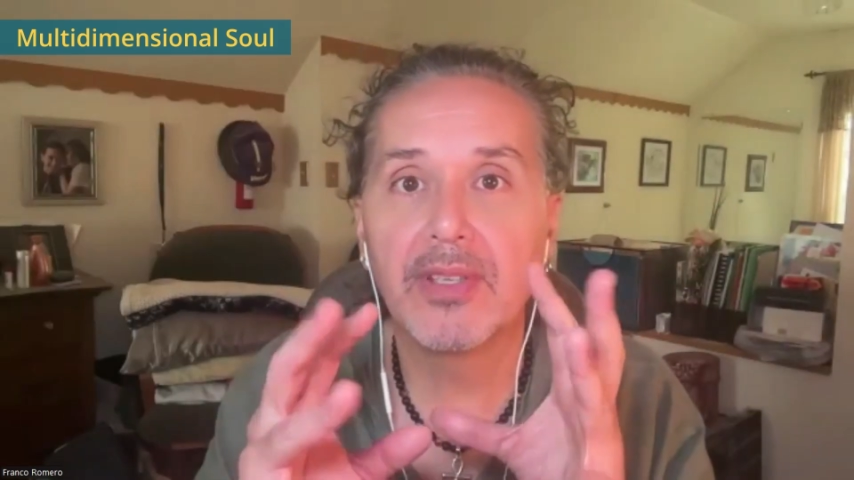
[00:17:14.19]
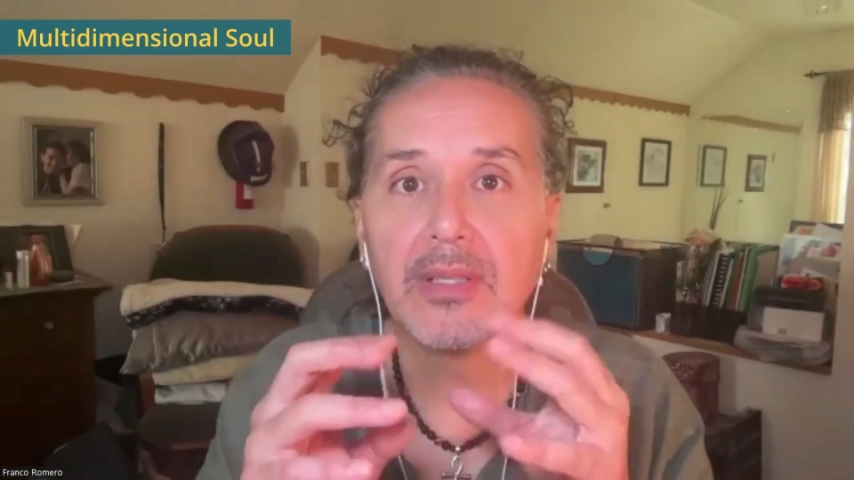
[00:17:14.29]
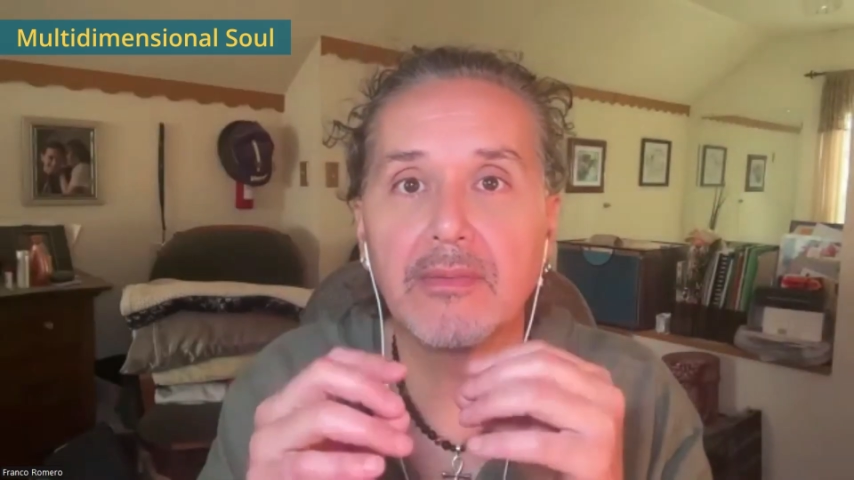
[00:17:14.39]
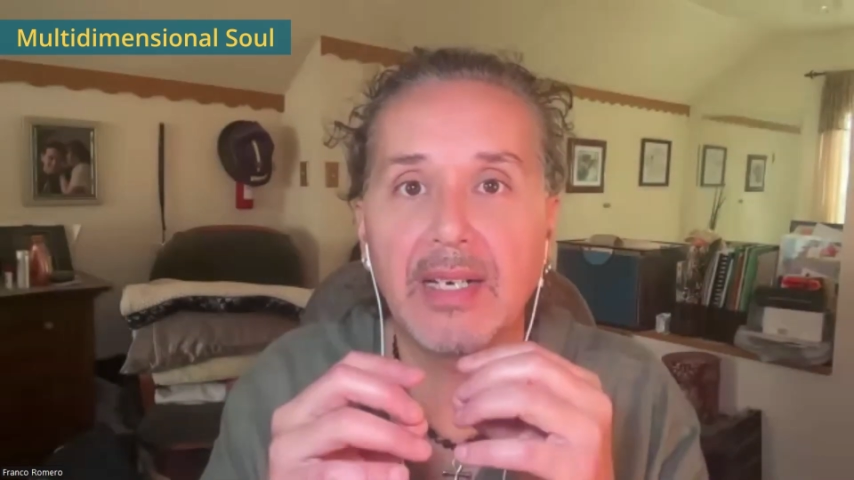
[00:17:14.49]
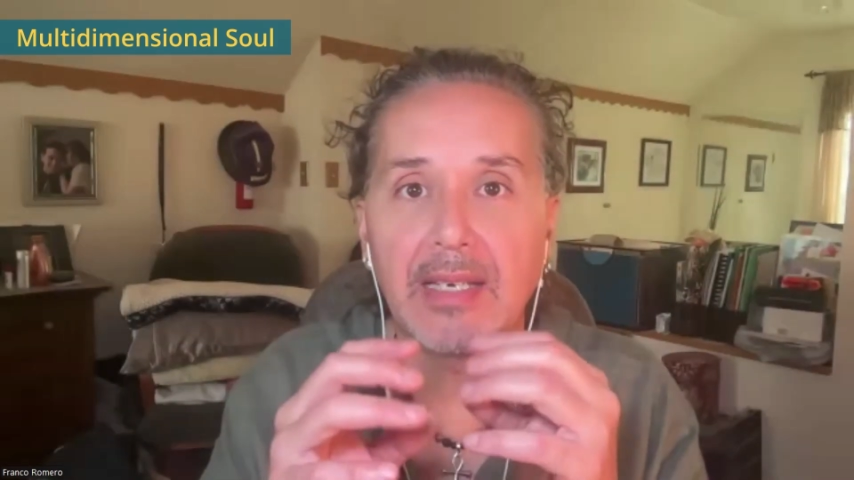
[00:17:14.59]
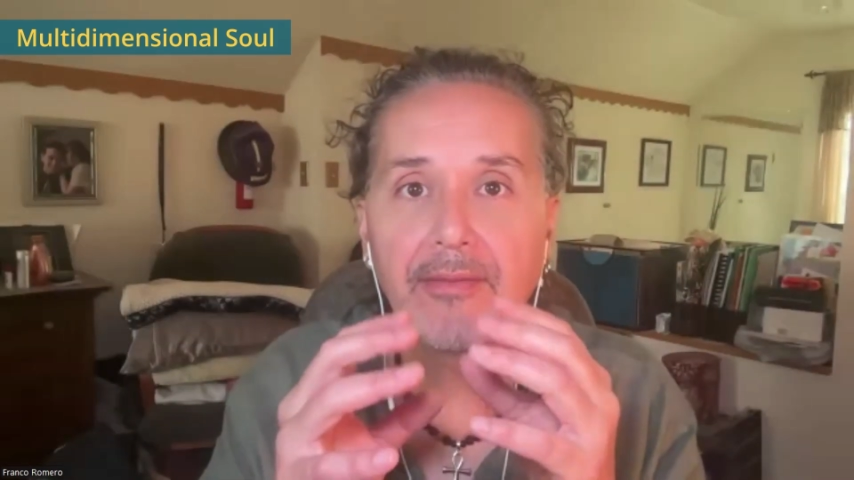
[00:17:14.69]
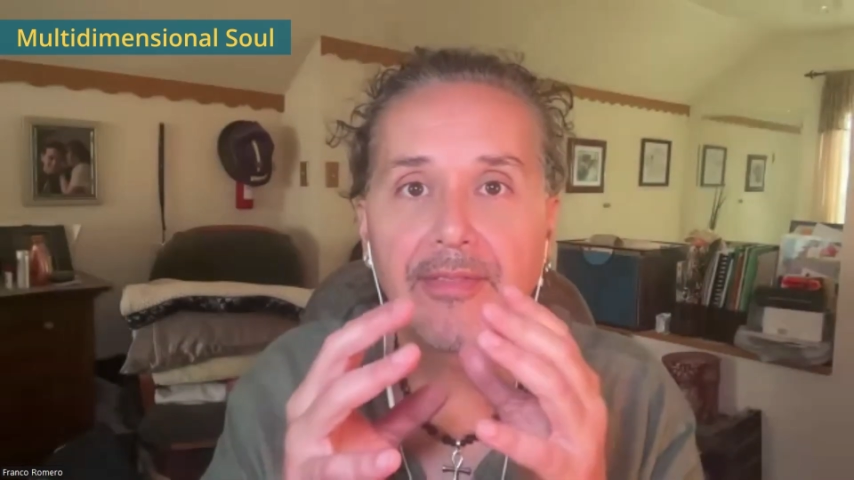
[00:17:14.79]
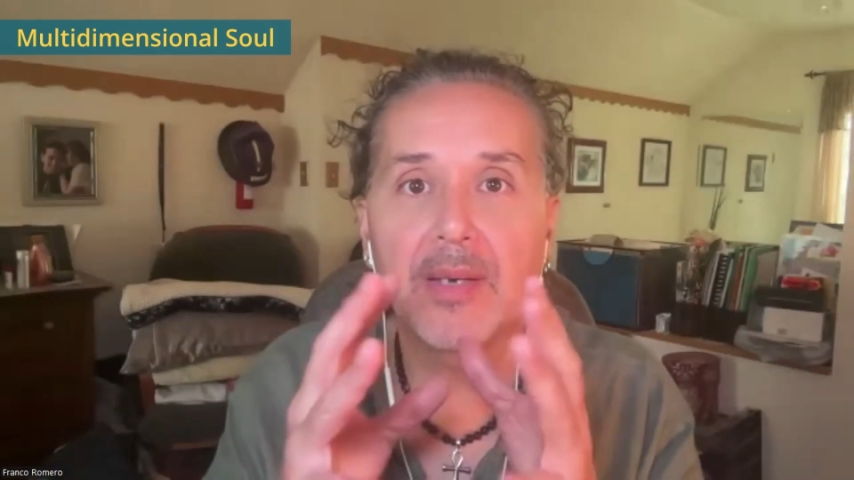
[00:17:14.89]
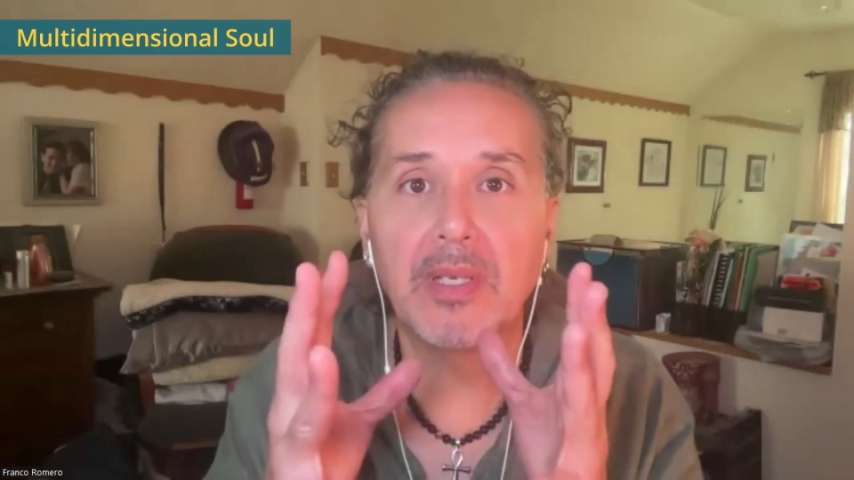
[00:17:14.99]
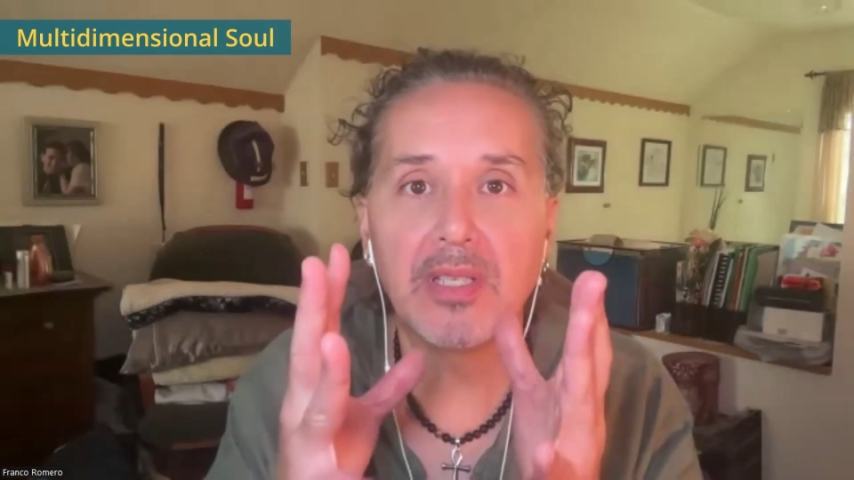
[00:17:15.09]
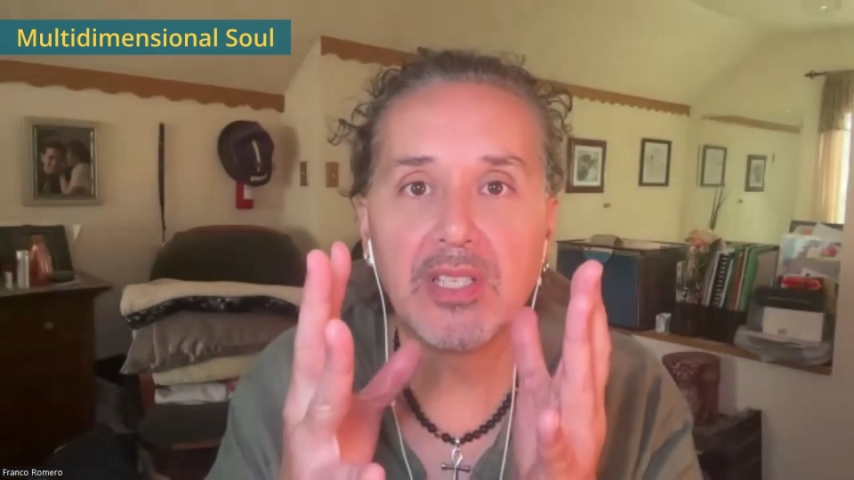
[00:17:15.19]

the divine feminine